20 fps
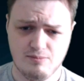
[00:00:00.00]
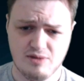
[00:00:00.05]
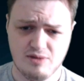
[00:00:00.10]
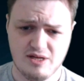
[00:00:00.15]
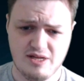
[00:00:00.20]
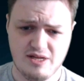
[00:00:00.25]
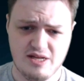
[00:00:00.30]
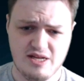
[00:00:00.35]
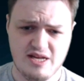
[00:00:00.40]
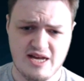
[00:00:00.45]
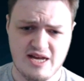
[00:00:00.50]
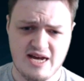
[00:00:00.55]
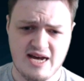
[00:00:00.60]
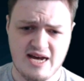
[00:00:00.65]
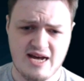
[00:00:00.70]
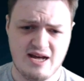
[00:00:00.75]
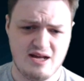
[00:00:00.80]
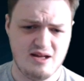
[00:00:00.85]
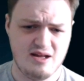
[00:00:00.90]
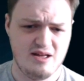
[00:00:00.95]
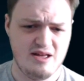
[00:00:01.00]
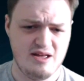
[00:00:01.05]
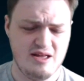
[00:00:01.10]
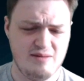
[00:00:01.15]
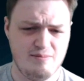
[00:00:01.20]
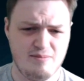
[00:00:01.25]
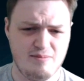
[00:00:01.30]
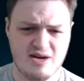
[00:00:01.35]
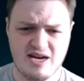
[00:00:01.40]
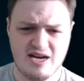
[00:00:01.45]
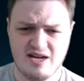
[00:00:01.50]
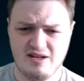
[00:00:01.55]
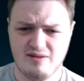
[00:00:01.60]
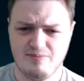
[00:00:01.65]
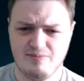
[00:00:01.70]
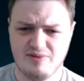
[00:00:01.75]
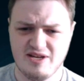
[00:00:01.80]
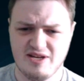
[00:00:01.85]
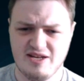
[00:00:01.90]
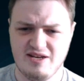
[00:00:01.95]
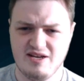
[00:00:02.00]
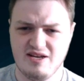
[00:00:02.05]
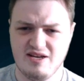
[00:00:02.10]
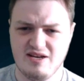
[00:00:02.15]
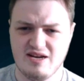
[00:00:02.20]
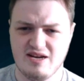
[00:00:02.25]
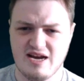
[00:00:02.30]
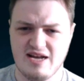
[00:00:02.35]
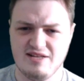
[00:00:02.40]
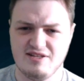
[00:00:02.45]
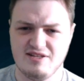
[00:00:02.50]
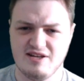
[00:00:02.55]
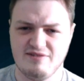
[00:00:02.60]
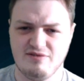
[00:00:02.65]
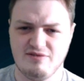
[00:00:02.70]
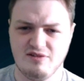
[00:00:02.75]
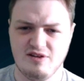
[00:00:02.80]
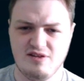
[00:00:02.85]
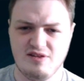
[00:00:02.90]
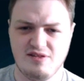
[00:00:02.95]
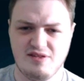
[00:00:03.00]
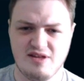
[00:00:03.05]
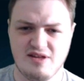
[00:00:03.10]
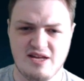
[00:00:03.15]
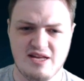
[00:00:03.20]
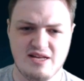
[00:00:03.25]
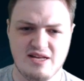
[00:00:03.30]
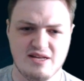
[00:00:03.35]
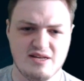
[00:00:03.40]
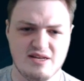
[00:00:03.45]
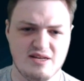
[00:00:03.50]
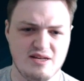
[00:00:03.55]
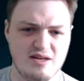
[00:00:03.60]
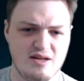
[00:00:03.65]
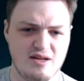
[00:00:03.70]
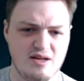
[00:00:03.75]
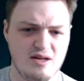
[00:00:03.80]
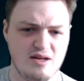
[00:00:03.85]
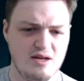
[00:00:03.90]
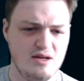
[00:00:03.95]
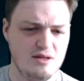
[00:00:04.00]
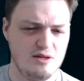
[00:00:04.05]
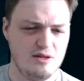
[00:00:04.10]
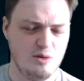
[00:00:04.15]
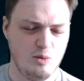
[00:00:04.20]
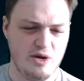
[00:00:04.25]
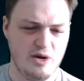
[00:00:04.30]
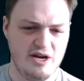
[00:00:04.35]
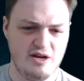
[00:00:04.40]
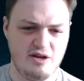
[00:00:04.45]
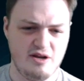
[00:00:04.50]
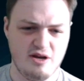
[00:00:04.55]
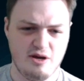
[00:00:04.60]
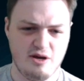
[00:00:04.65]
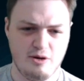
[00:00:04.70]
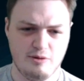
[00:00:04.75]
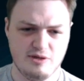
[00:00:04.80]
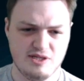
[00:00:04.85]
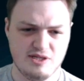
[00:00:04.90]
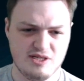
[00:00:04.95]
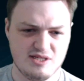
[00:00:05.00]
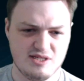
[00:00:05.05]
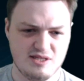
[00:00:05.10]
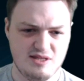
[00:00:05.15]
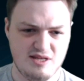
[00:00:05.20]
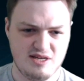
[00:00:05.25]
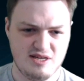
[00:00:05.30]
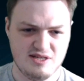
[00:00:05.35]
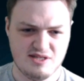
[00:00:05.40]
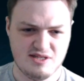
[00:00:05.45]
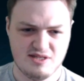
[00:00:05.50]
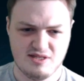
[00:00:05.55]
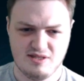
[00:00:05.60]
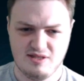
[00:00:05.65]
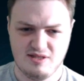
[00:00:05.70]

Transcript: yeah, in my opinion, I definitely think the way to go is this,